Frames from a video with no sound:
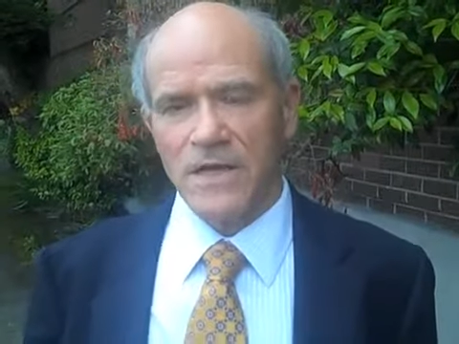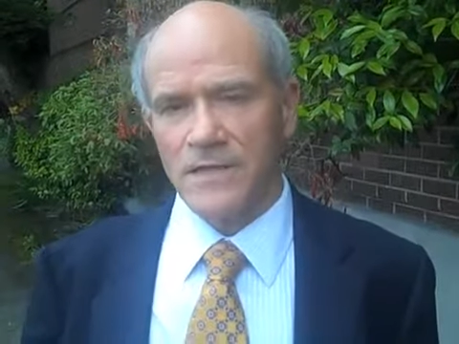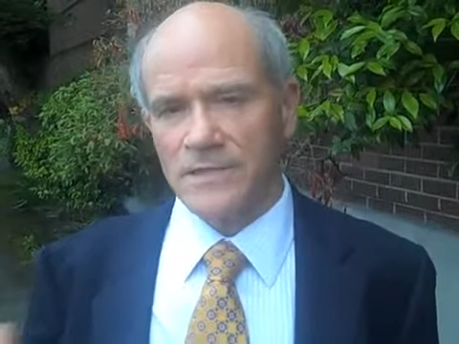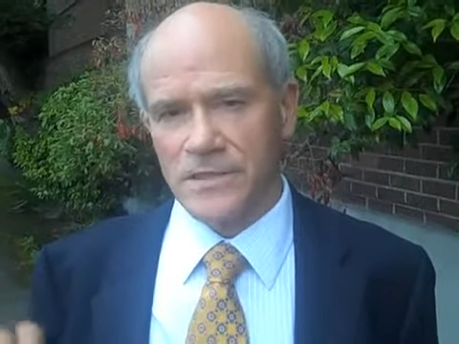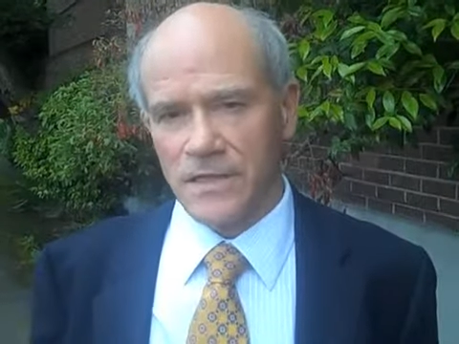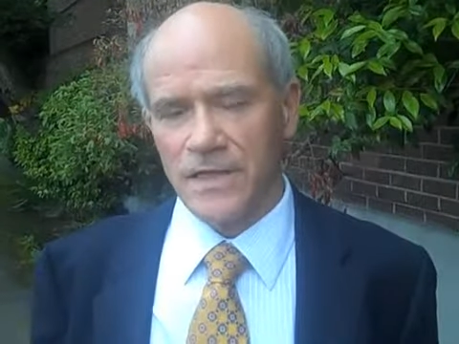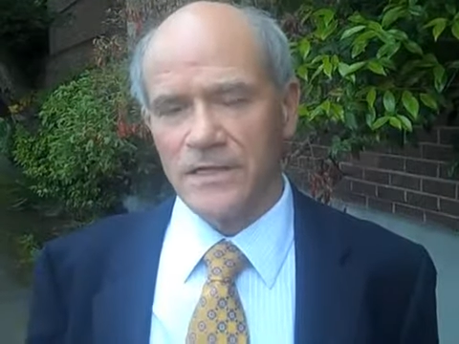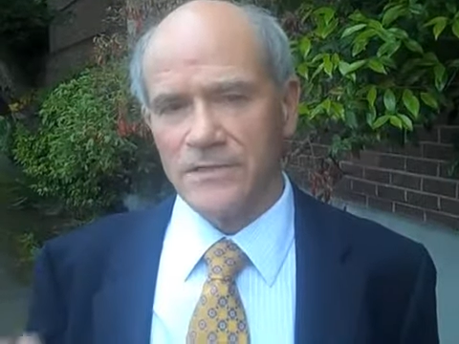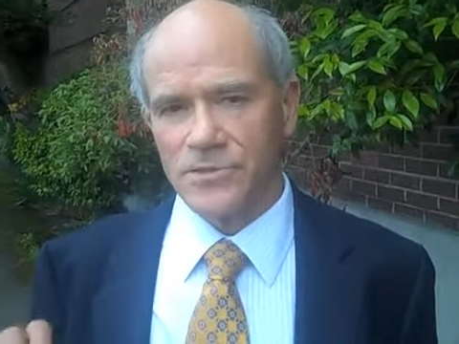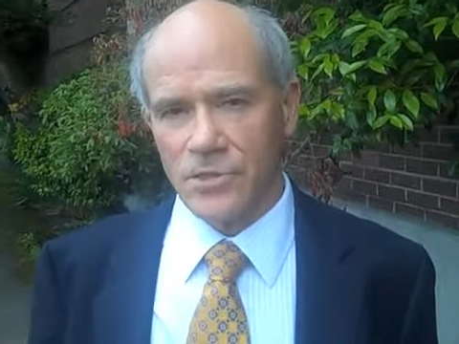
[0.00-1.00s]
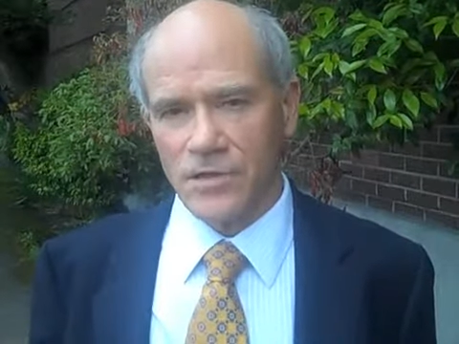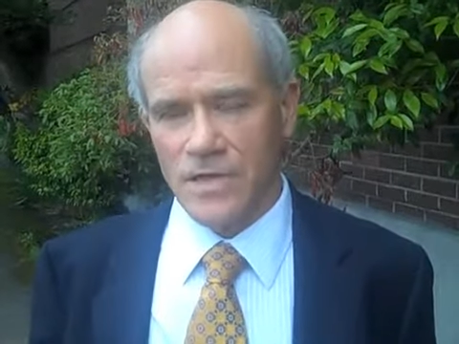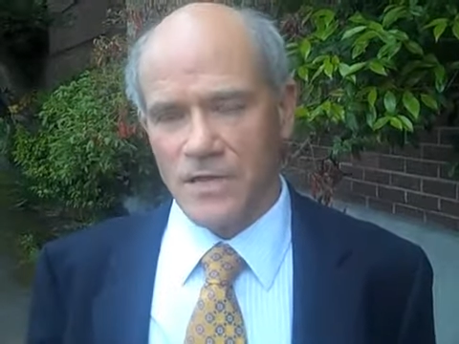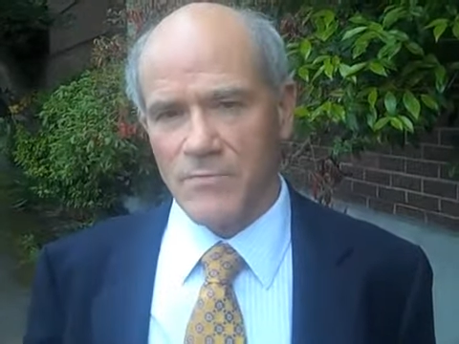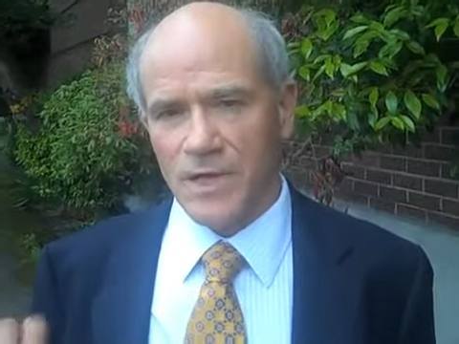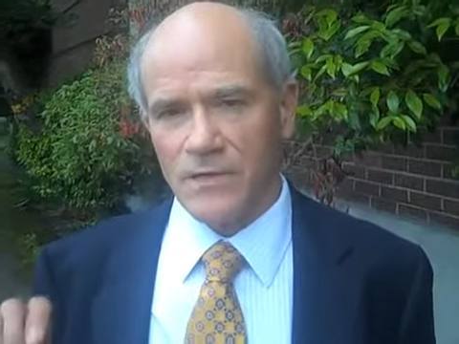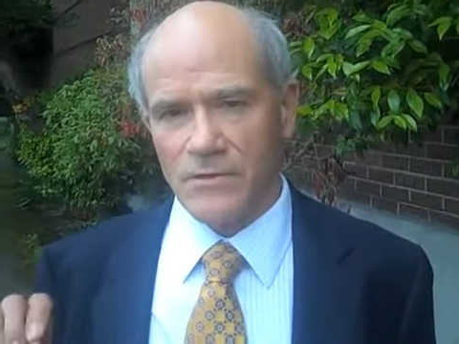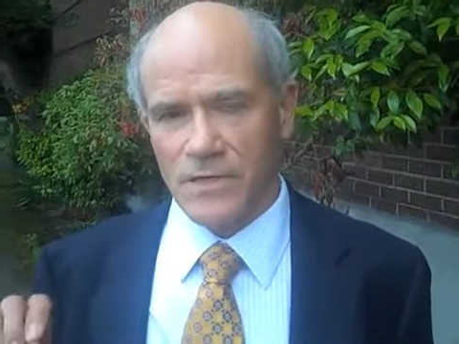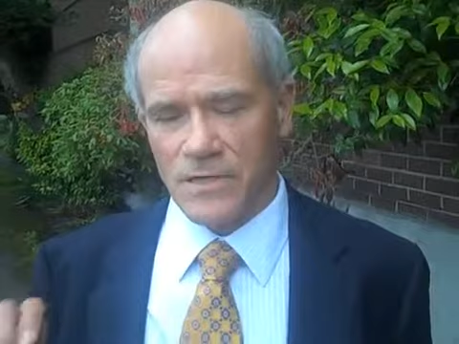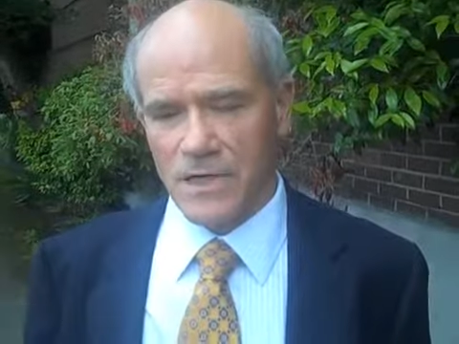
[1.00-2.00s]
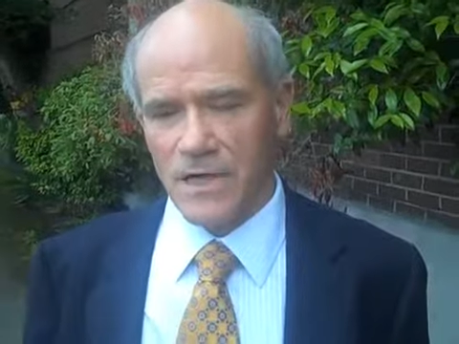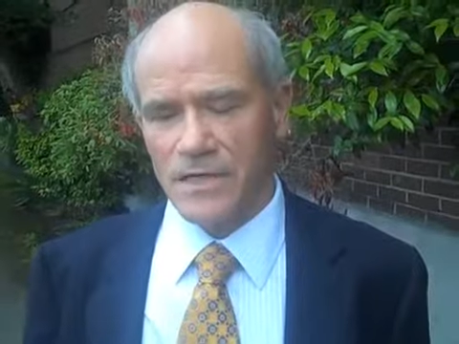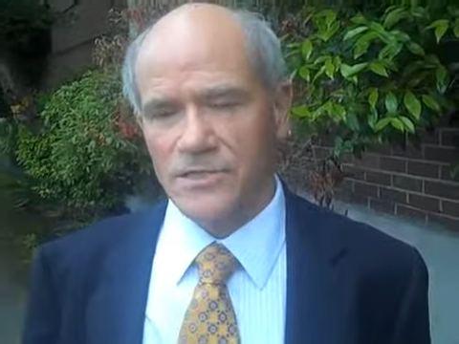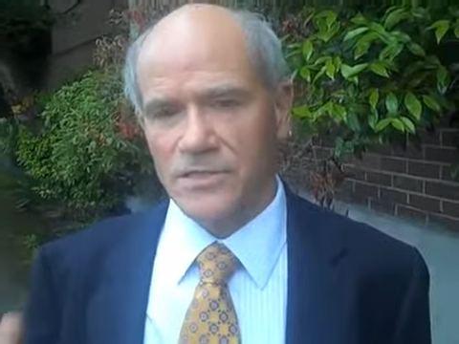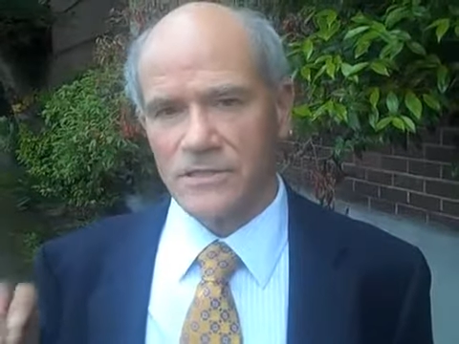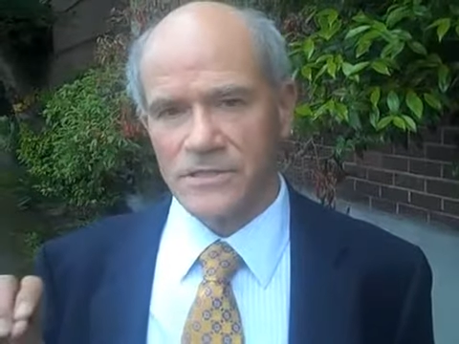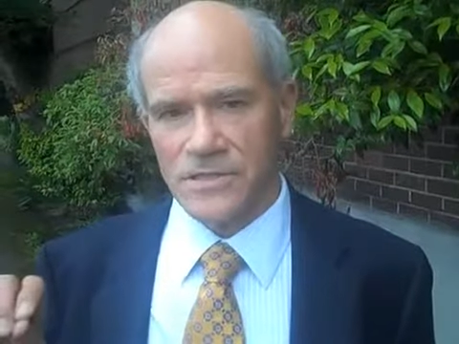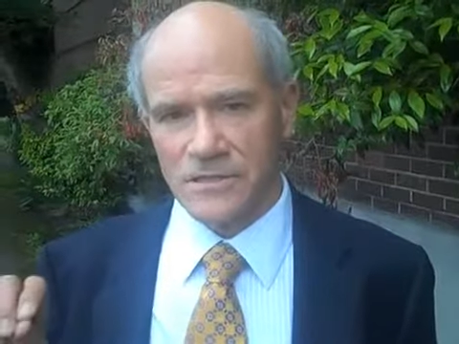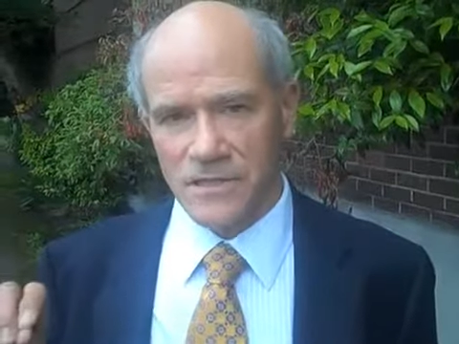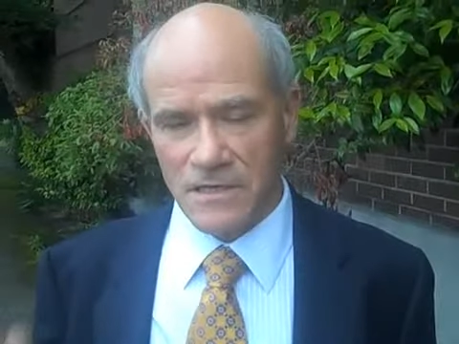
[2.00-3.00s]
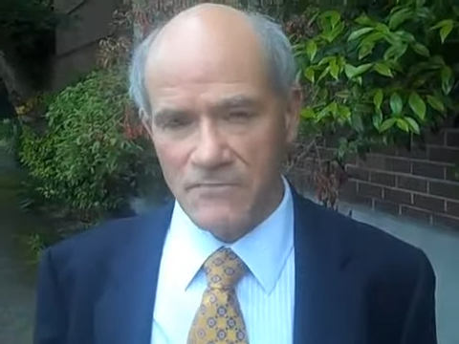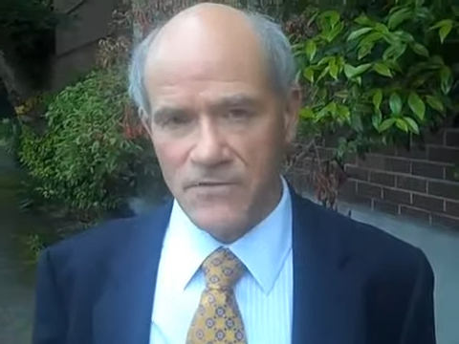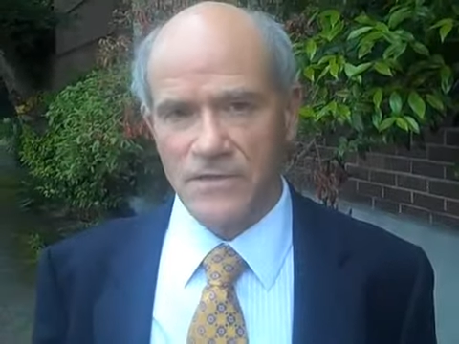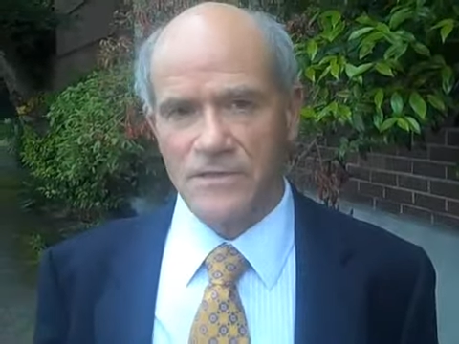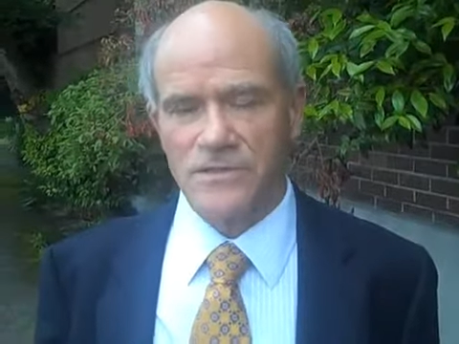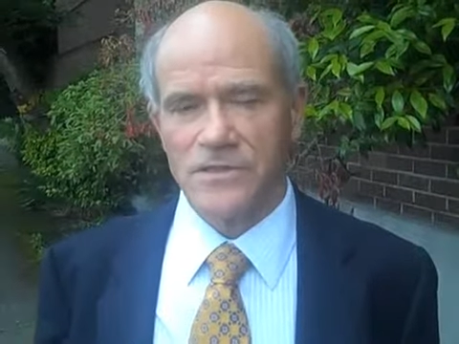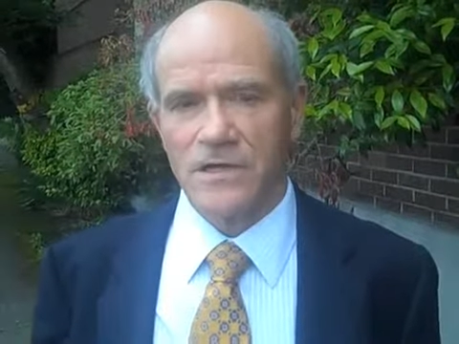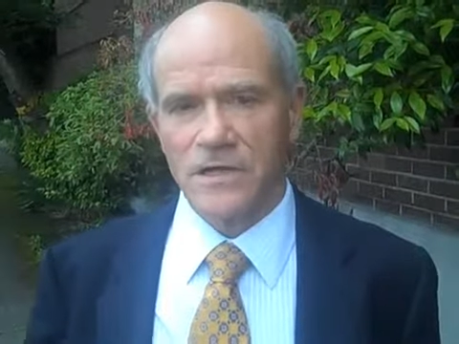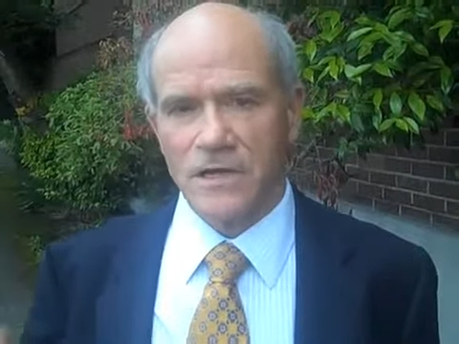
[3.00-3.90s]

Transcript: and he's not talking about or acknowledging the significance